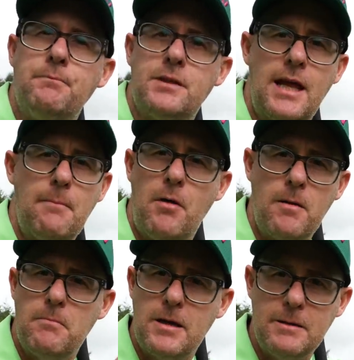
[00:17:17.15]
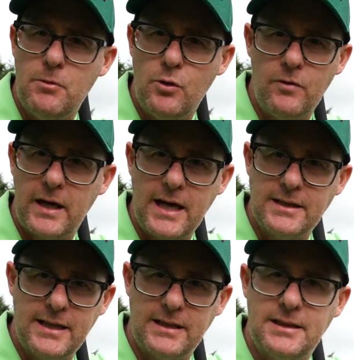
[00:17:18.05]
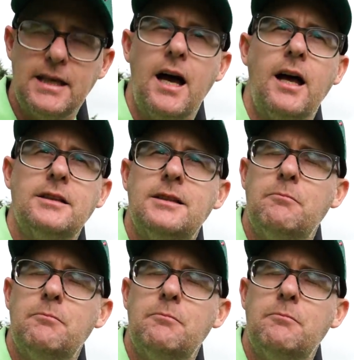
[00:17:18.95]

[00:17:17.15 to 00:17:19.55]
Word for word: So that might mean moving it sixty yards,